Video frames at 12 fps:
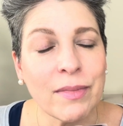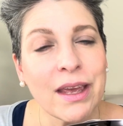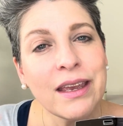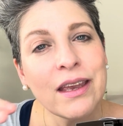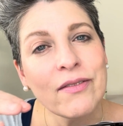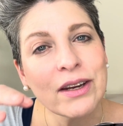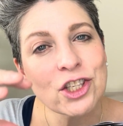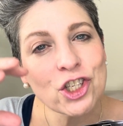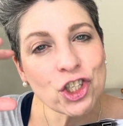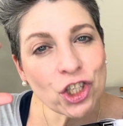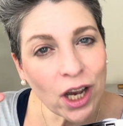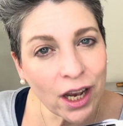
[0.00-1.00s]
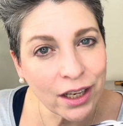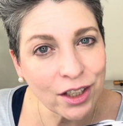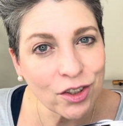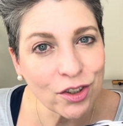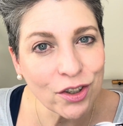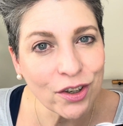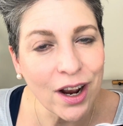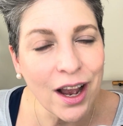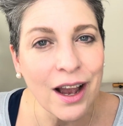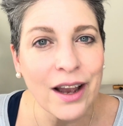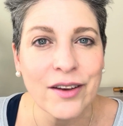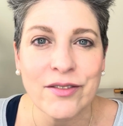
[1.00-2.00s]
They give a shine to your
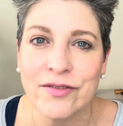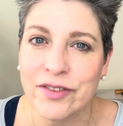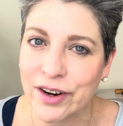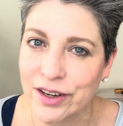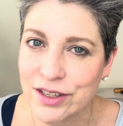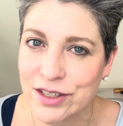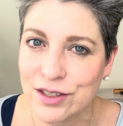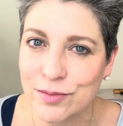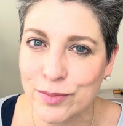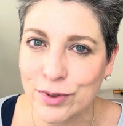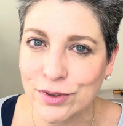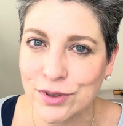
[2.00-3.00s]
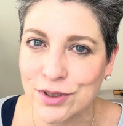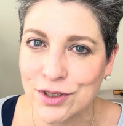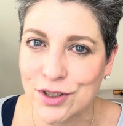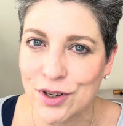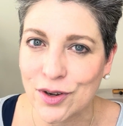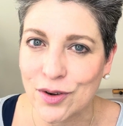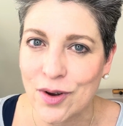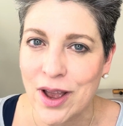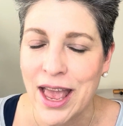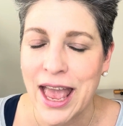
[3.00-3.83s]
eye, very simple to do.